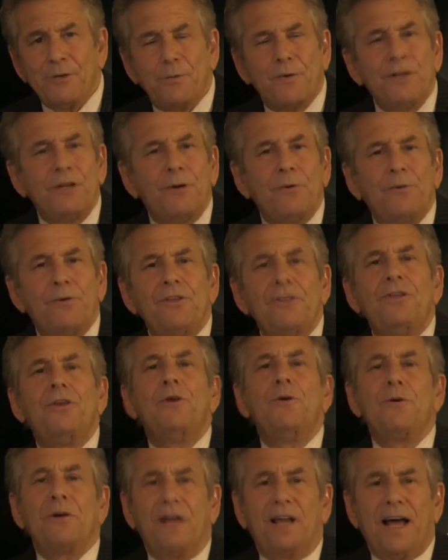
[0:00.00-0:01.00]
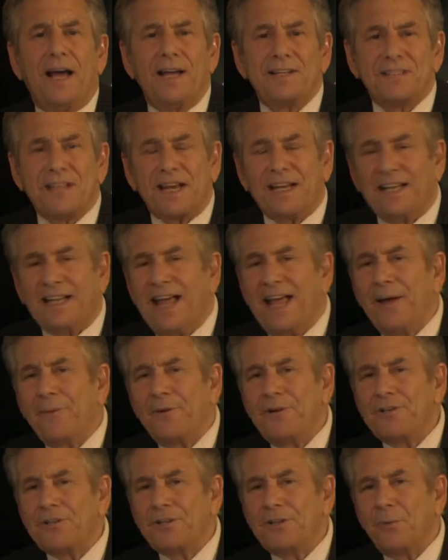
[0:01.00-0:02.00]
when you utilize that
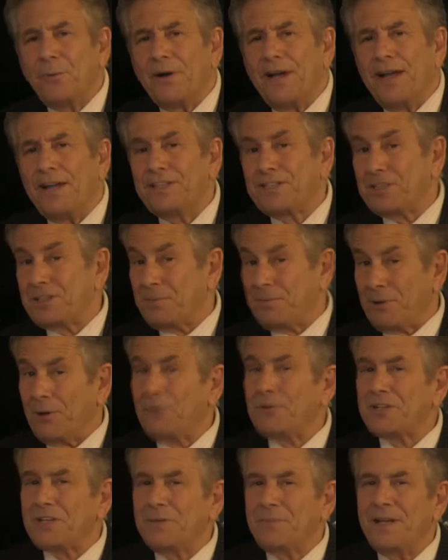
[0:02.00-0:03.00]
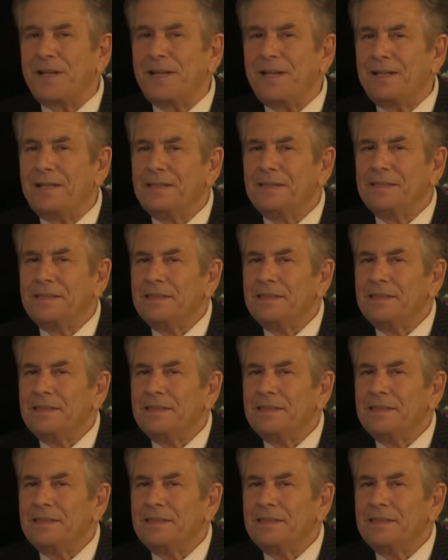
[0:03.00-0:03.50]
language in the way it's supposed to be,